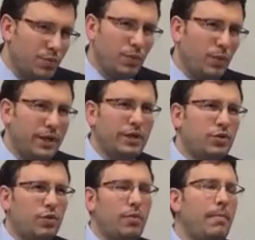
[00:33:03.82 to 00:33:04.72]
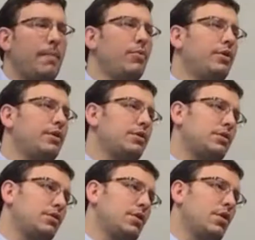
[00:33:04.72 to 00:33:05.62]
we need to remember
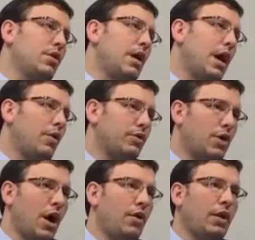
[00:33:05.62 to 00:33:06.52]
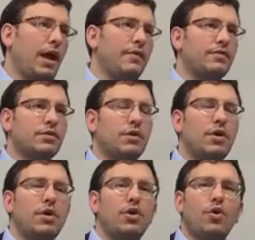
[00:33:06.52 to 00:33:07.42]
this our entire lives.
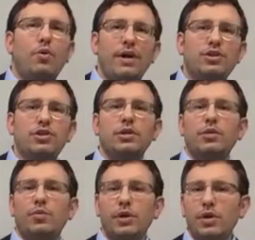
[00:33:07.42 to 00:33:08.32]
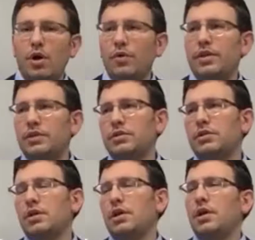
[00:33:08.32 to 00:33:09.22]
The question we know
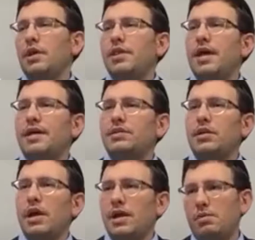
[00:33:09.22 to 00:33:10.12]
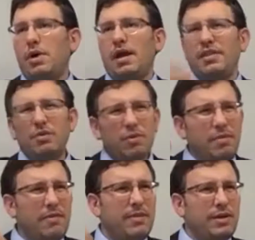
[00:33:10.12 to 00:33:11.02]
this that and I think we
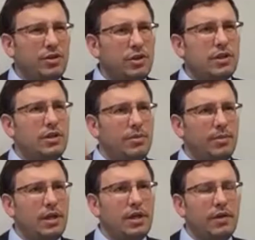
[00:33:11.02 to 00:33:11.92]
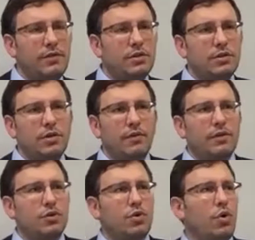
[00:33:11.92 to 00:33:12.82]
may have mentioned it in the beginning of this
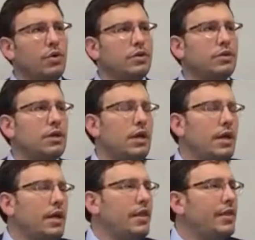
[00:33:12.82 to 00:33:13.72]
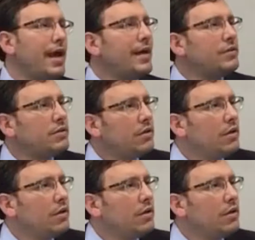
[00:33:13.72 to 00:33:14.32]
course that